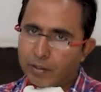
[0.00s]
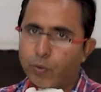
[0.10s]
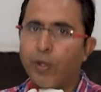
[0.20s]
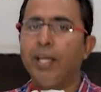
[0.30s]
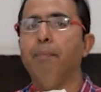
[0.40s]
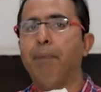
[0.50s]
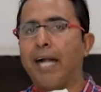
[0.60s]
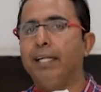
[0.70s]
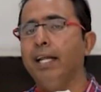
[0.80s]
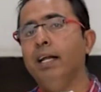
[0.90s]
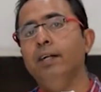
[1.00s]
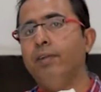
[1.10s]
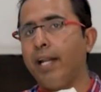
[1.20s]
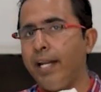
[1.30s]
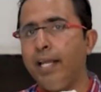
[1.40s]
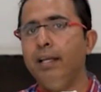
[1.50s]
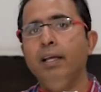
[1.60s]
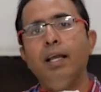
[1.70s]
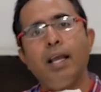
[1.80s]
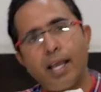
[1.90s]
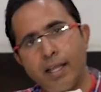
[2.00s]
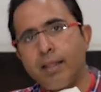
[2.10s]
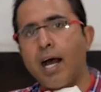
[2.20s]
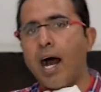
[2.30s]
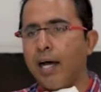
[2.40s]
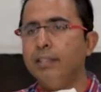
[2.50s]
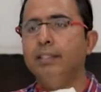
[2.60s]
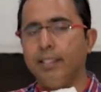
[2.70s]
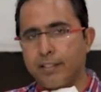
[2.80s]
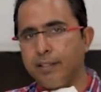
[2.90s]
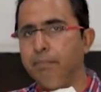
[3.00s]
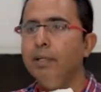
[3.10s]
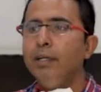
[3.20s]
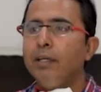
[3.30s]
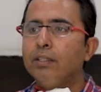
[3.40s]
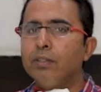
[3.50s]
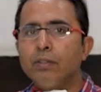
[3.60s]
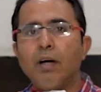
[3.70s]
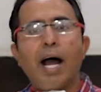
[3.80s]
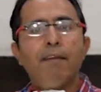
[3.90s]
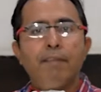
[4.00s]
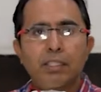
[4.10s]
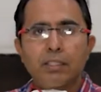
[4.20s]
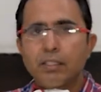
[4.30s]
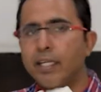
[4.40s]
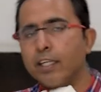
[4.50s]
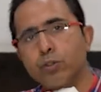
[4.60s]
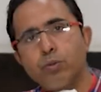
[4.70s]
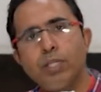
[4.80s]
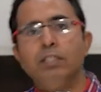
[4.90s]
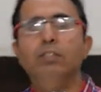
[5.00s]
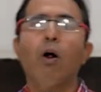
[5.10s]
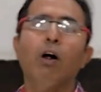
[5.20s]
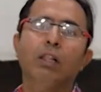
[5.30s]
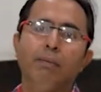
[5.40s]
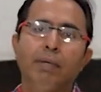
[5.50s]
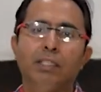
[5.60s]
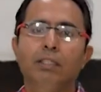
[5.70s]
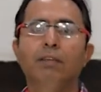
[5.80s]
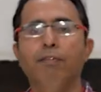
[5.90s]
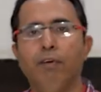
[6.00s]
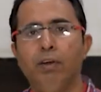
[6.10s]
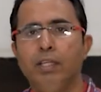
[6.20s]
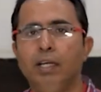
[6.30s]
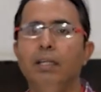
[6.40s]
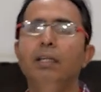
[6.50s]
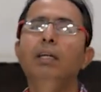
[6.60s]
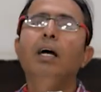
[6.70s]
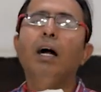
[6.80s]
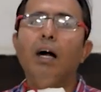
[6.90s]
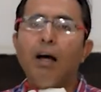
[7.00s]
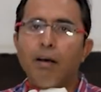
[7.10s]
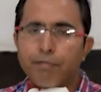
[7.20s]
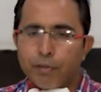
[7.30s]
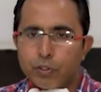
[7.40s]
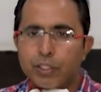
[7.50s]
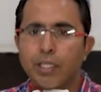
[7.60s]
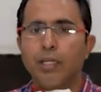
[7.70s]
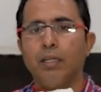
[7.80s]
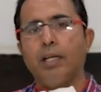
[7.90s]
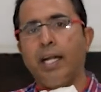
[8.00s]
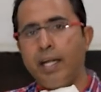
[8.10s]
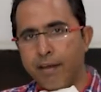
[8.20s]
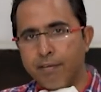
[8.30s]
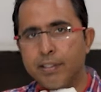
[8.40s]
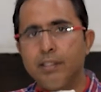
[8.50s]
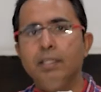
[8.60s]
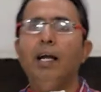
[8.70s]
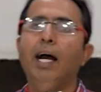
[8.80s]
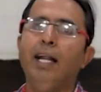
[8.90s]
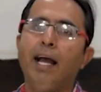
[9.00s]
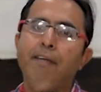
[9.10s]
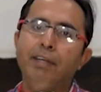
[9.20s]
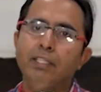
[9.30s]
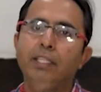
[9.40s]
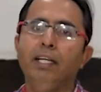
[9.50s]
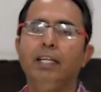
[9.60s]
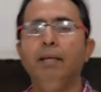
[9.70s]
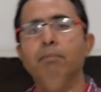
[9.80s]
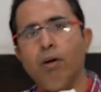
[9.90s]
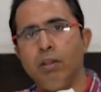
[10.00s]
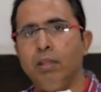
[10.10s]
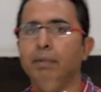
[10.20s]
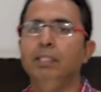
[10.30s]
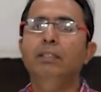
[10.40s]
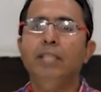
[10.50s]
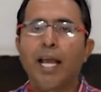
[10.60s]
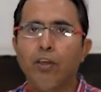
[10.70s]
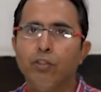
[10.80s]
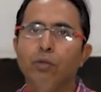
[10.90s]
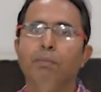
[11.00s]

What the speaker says: doing a practical training in our system. So I wish their students all the best for their future endeavors, and I wish their team all the best. Thank you so